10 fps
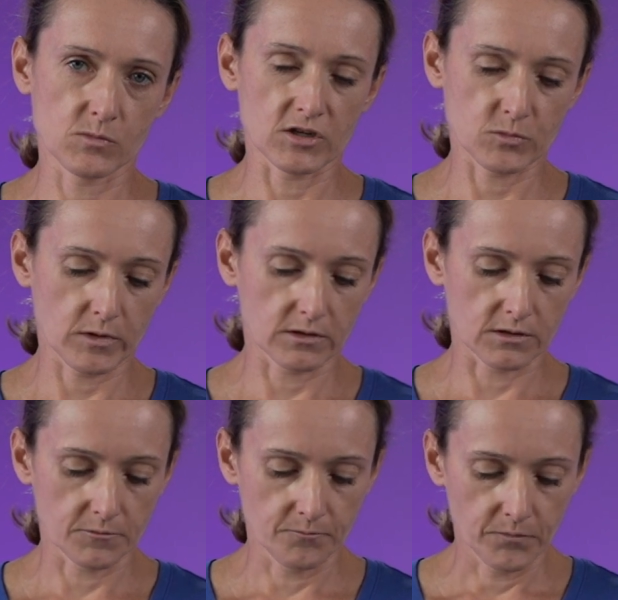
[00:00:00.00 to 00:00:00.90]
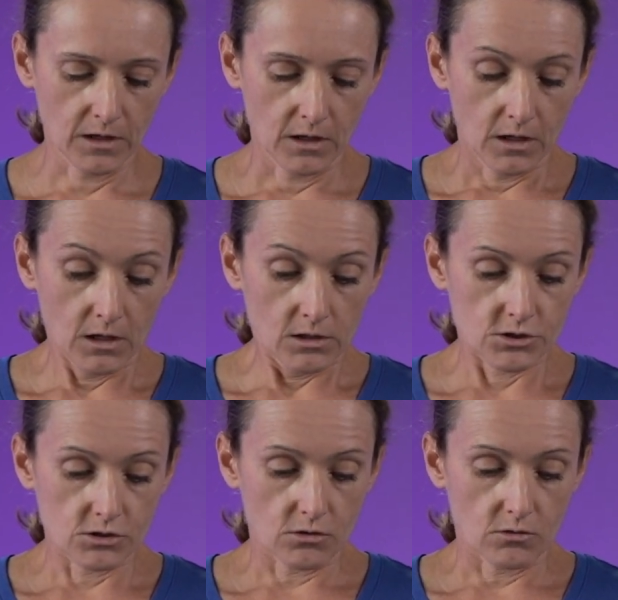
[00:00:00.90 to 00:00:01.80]
much better.
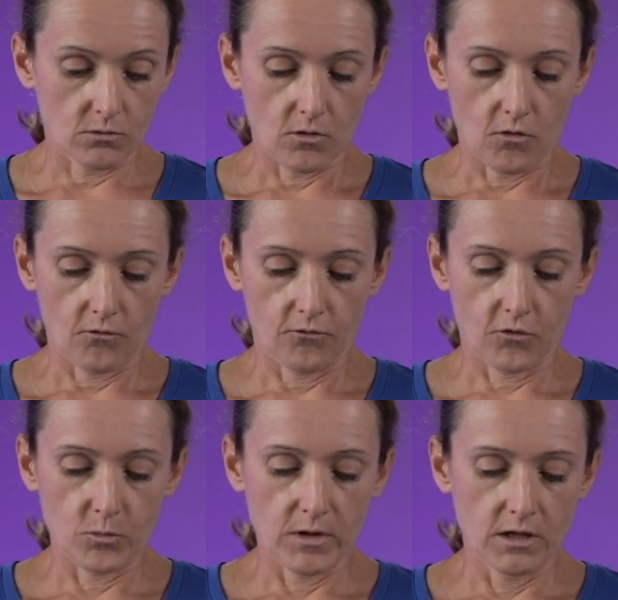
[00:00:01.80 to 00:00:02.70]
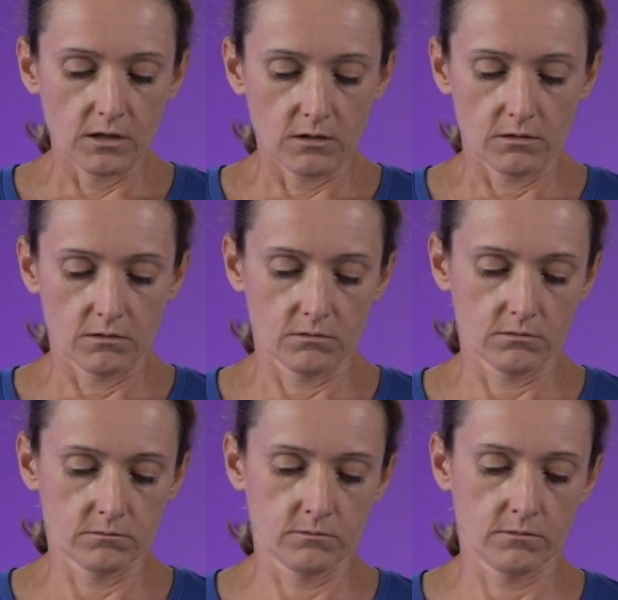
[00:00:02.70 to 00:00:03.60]
So for me,
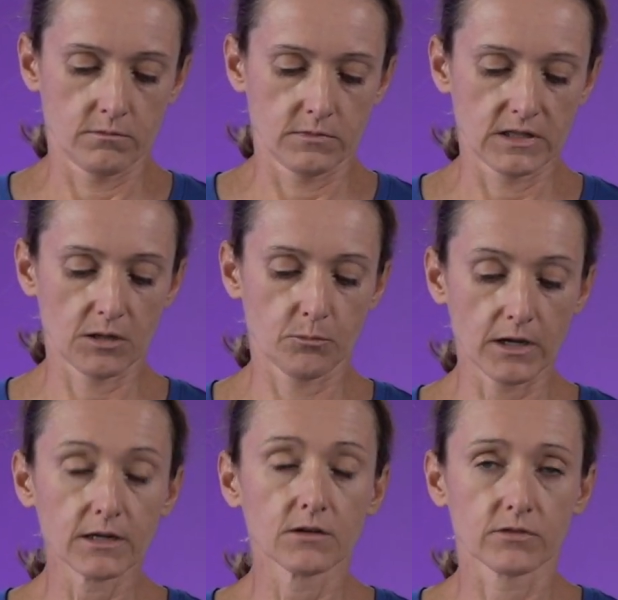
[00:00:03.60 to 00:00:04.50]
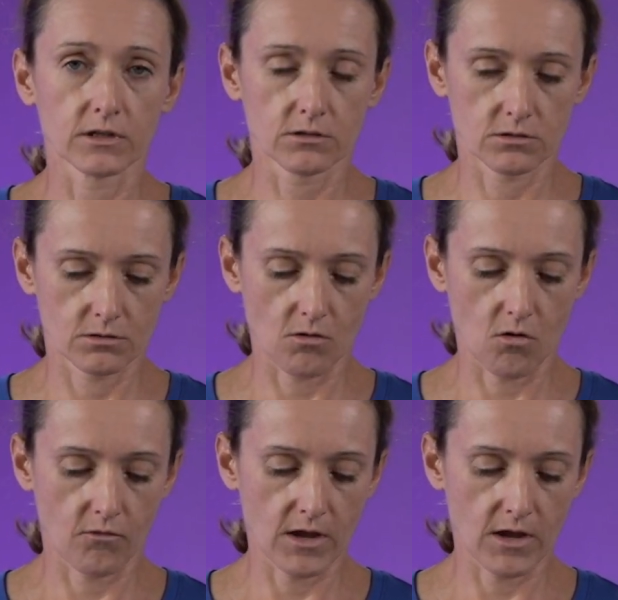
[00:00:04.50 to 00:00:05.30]
the benefit of